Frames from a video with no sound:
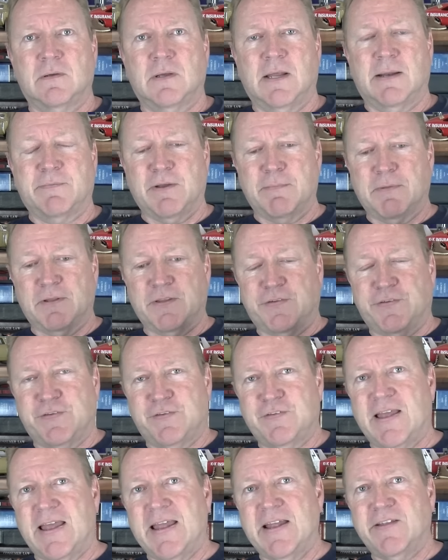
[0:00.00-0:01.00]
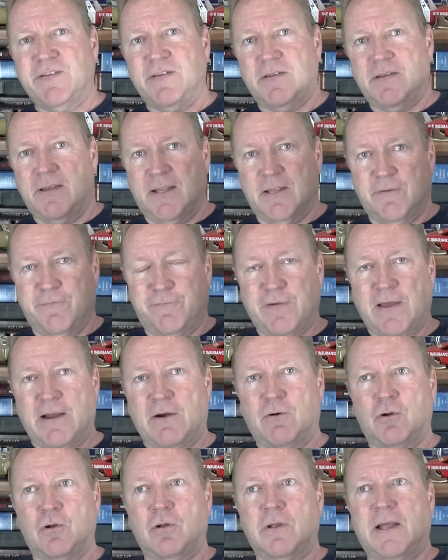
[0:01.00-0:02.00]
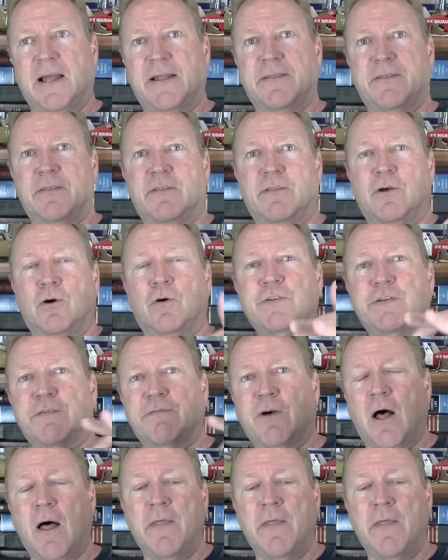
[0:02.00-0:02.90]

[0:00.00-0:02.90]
I'm talking about the state and the federal and those of